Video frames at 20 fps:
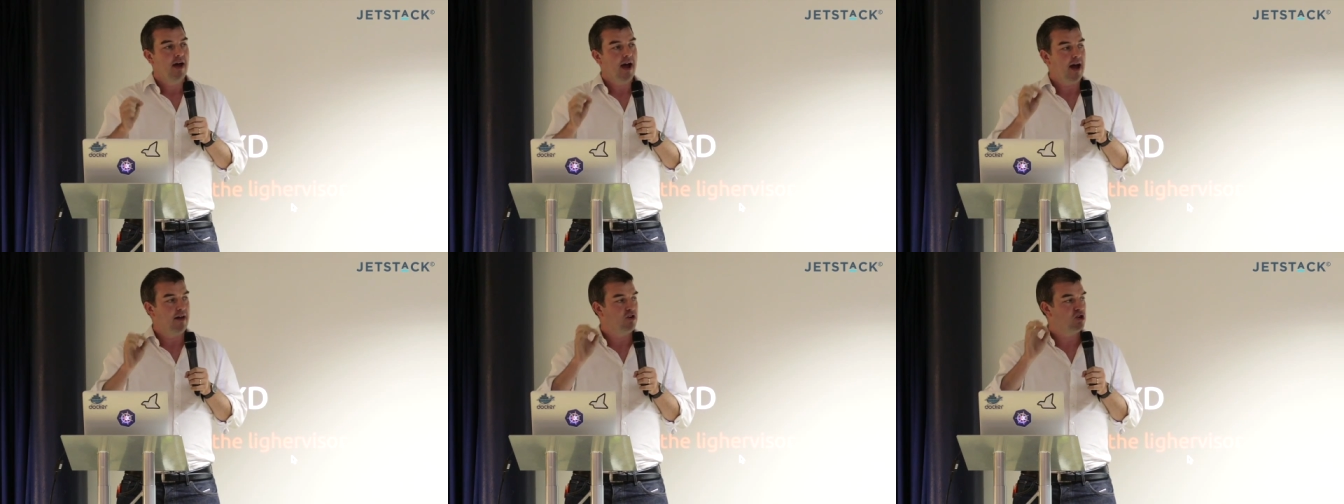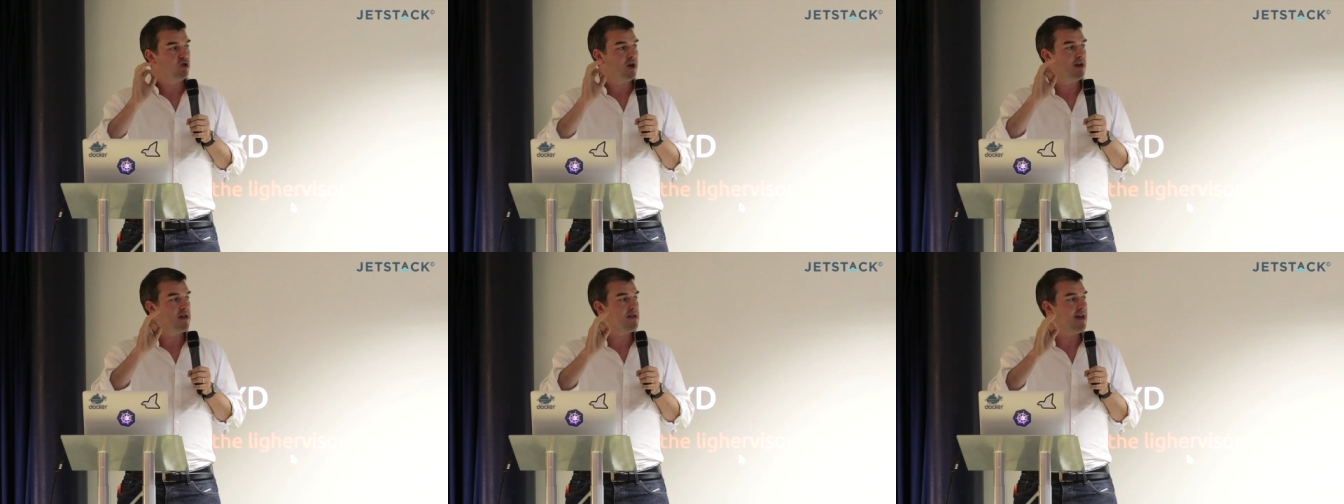And
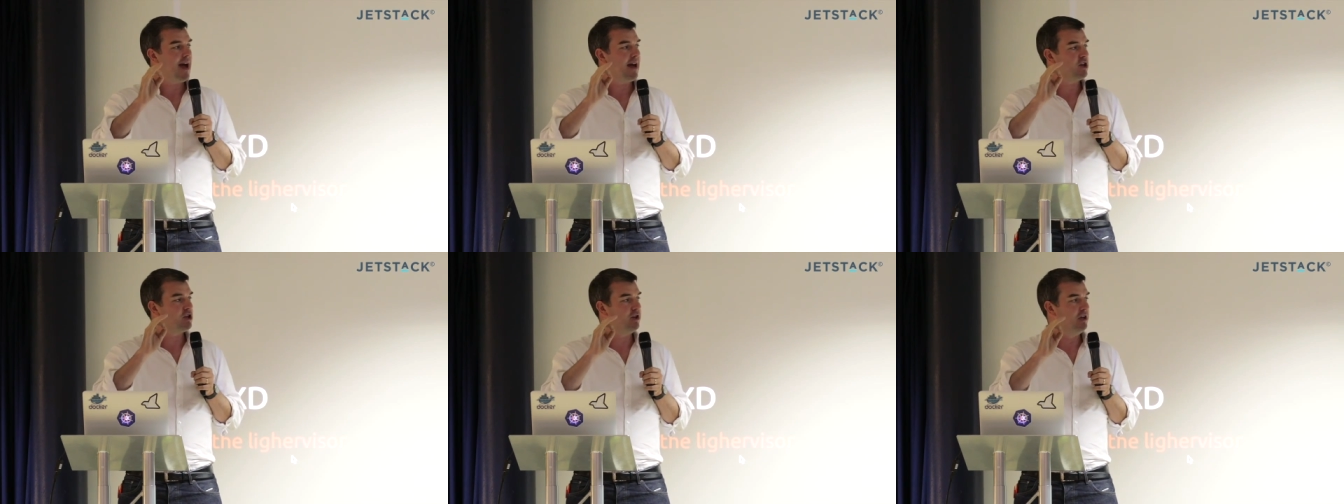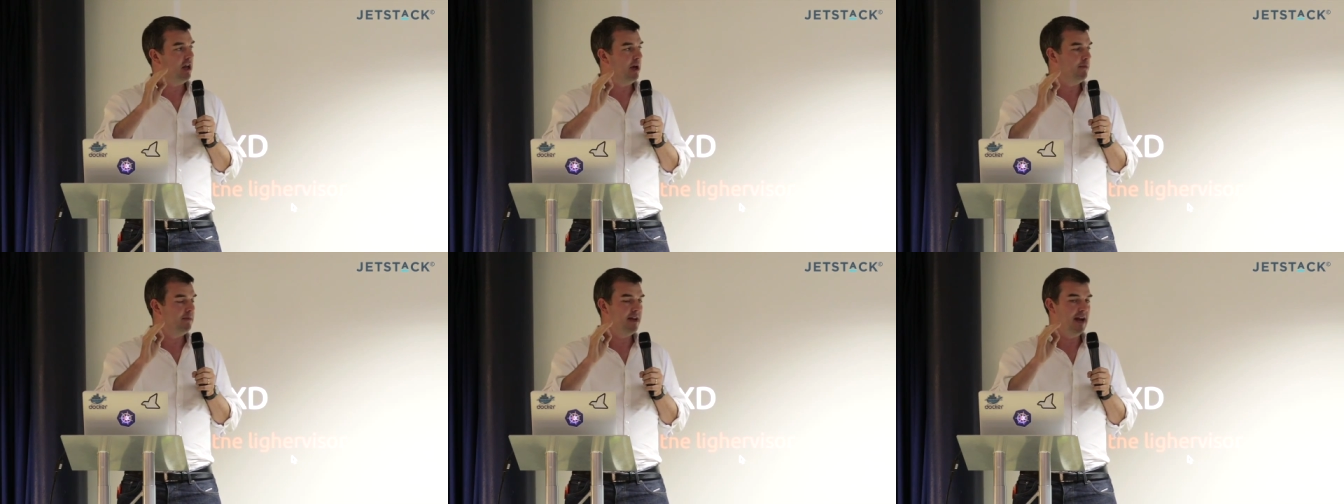
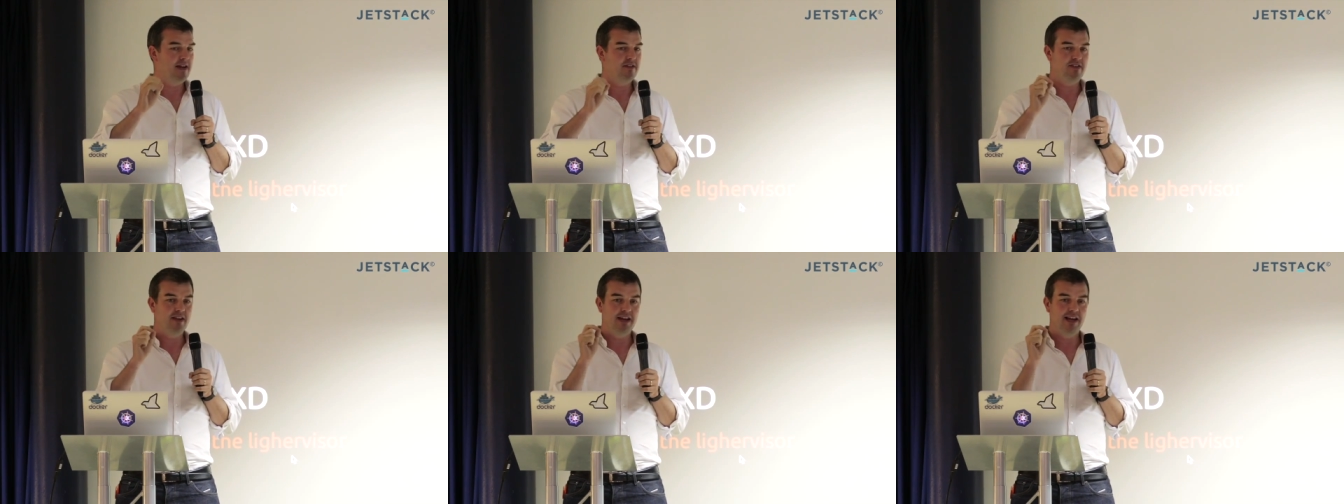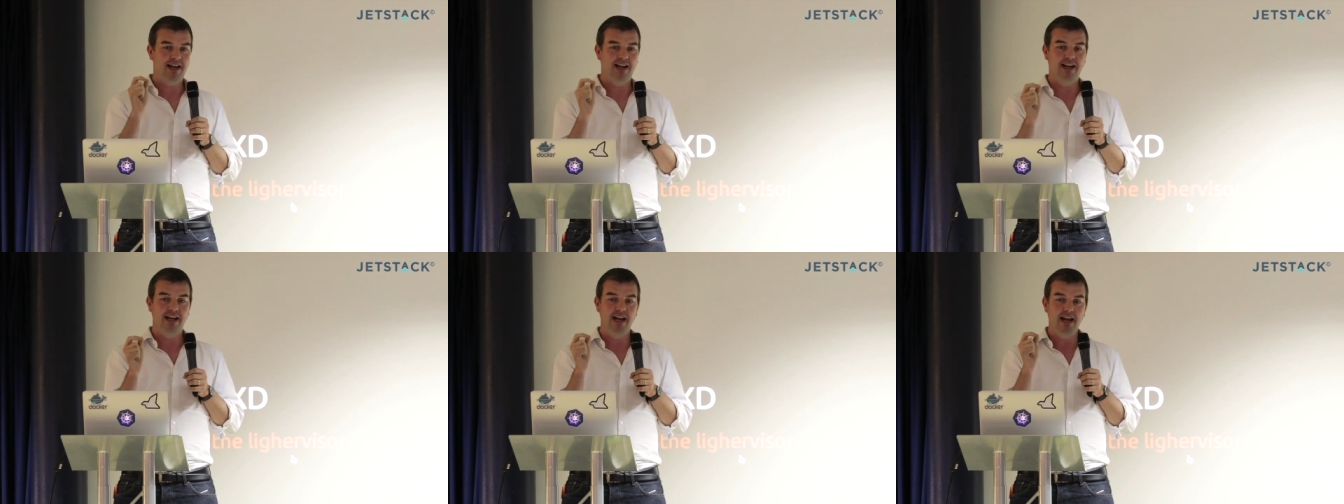transactional updating
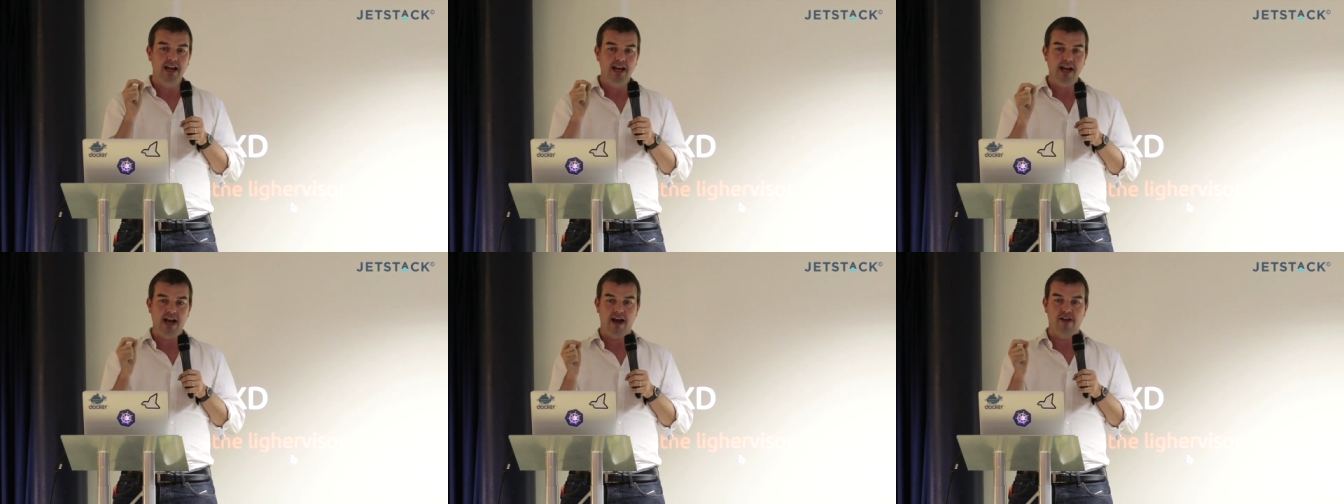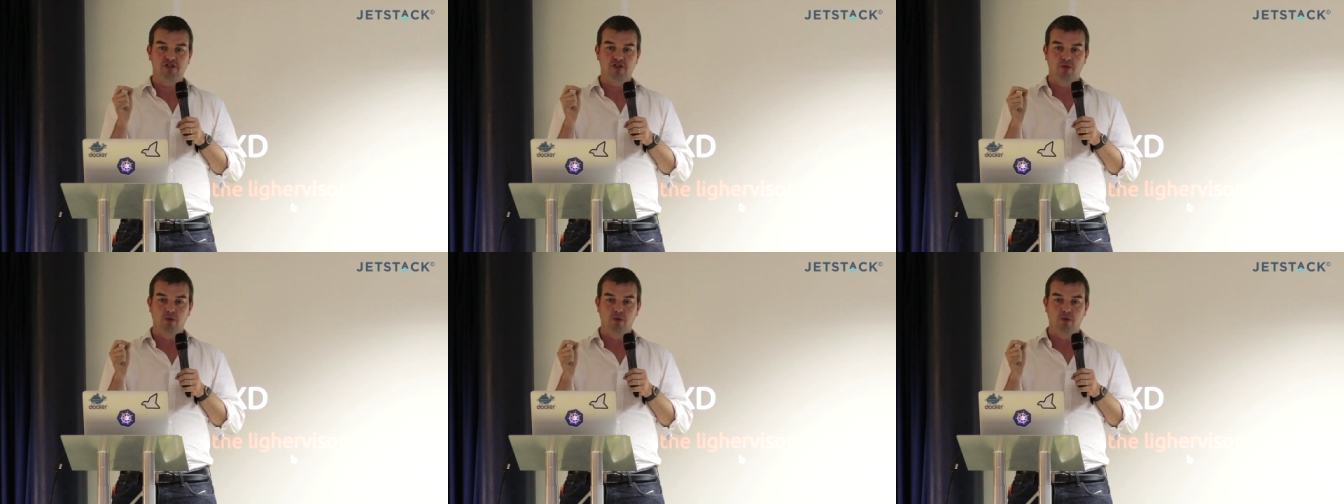clearly has